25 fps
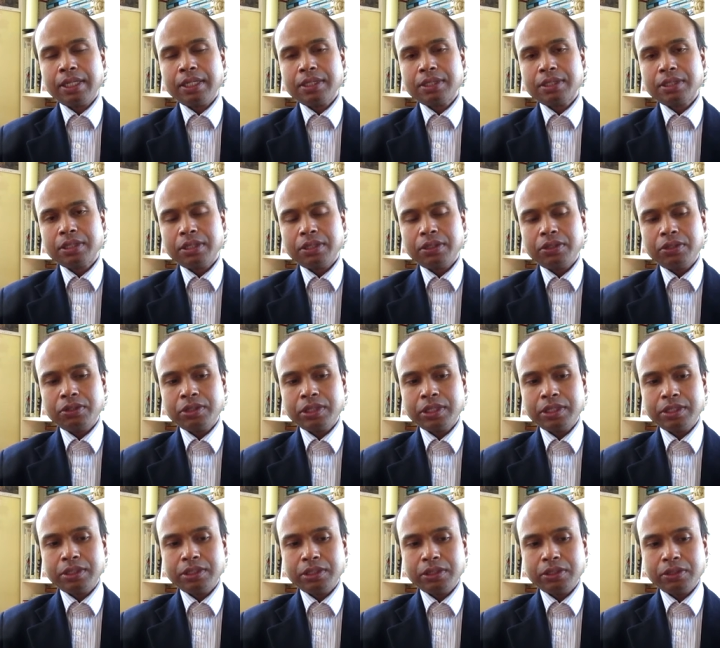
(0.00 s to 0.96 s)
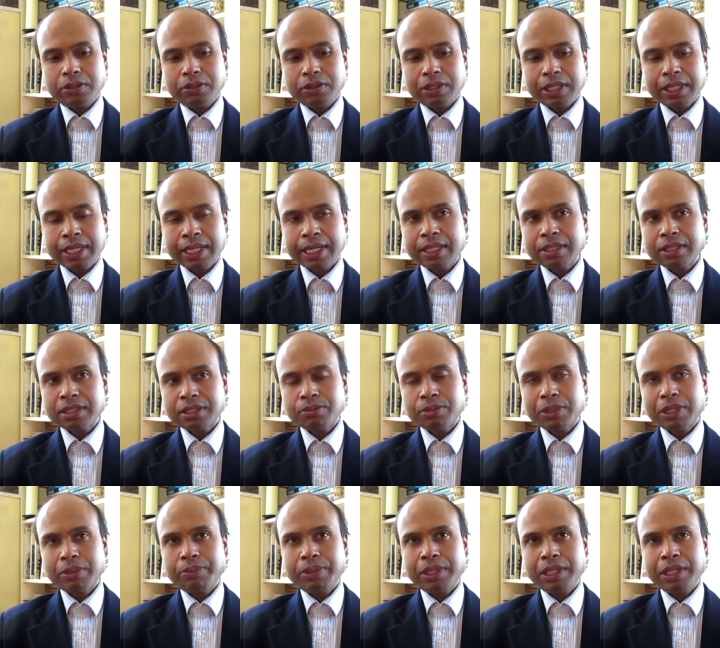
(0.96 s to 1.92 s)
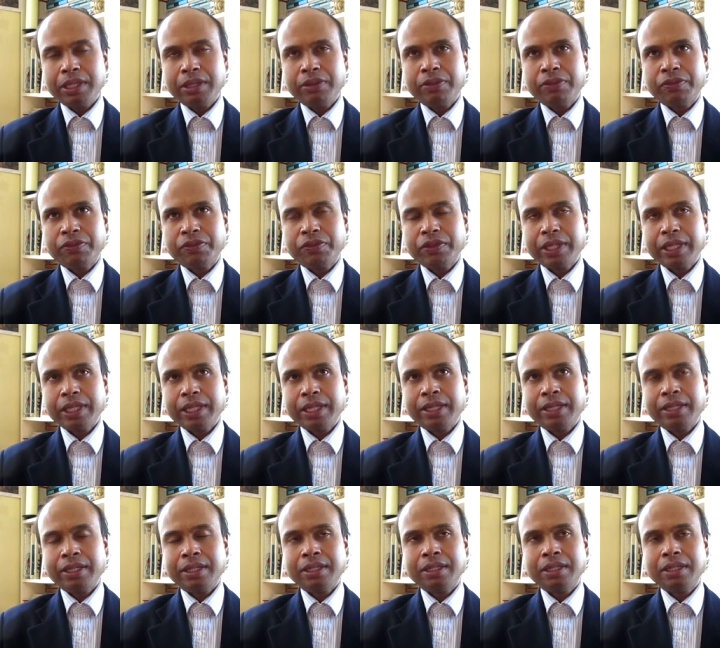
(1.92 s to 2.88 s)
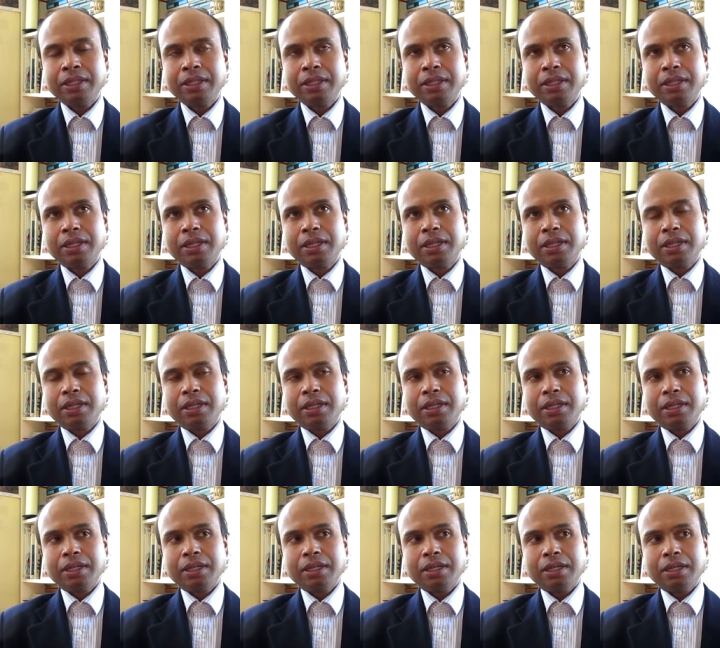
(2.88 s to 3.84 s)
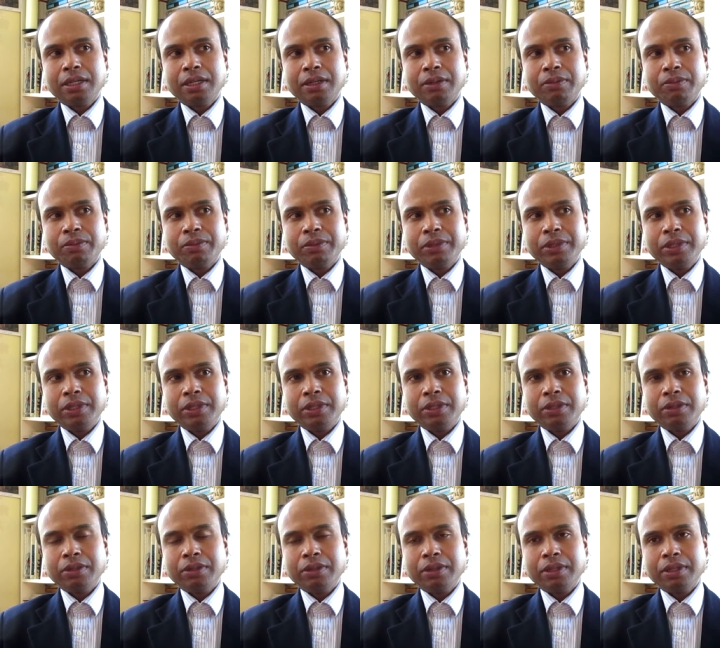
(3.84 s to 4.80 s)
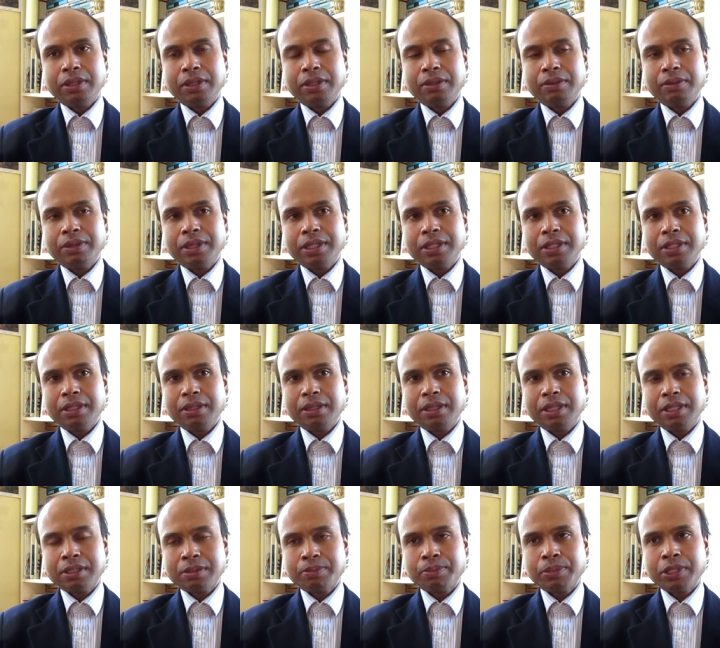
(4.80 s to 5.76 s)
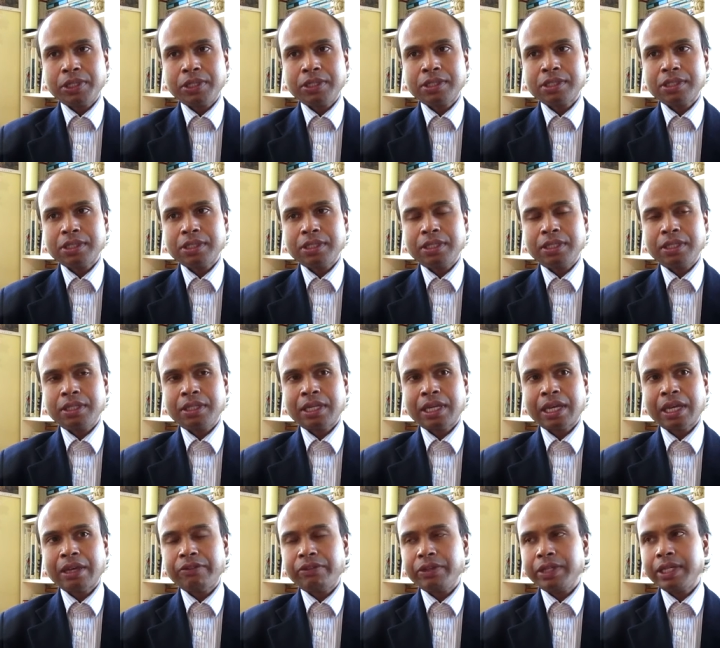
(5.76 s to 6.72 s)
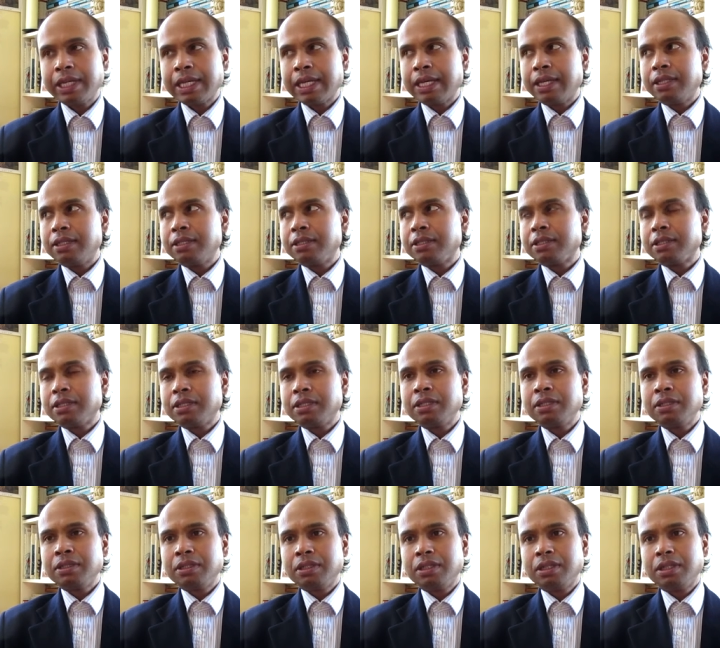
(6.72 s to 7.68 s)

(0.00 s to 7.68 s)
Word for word: So you can do, I cancel my belief in, uh, you know, th this person having cancer.